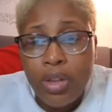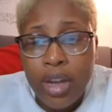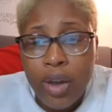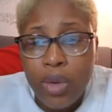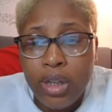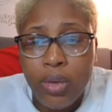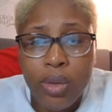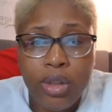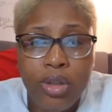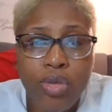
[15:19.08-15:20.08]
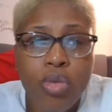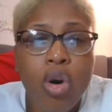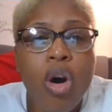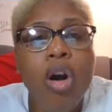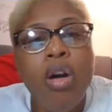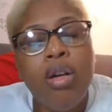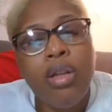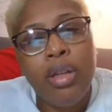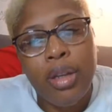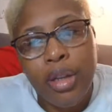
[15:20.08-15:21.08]
So now we done went through
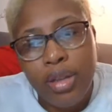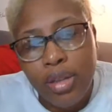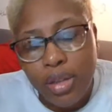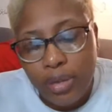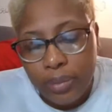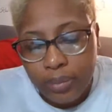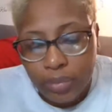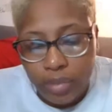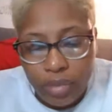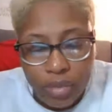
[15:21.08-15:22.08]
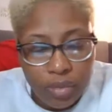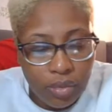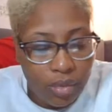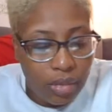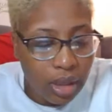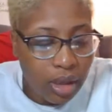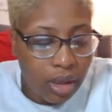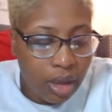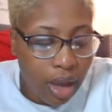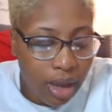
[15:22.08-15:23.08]
all of this,
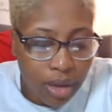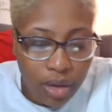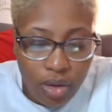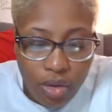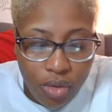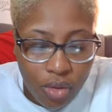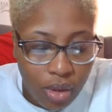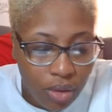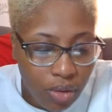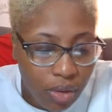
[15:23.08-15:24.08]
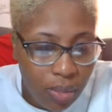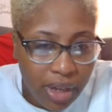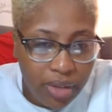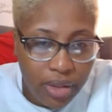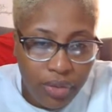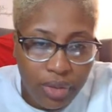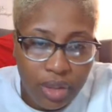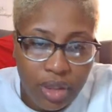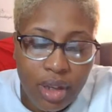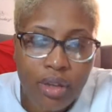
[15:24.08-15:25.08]
and I could go on and on about
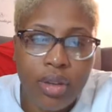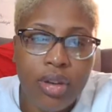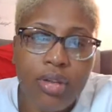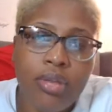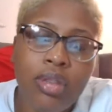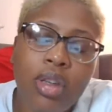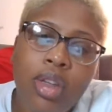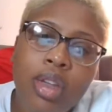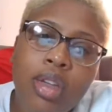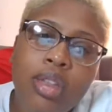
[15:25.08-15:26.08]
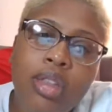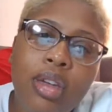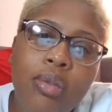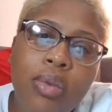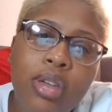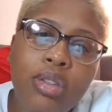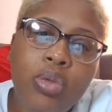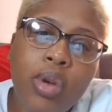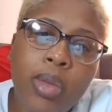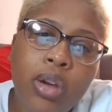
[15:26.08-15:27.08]
different scenarios that we
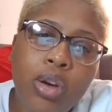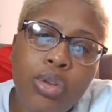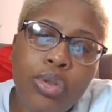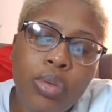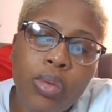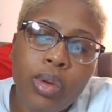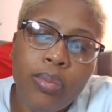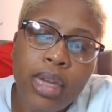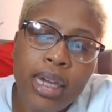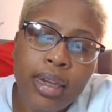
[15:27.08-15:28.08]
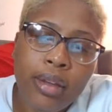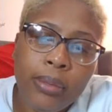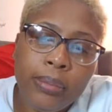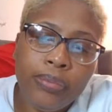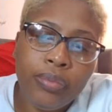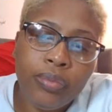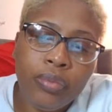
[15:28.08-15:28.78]
as women go through with men.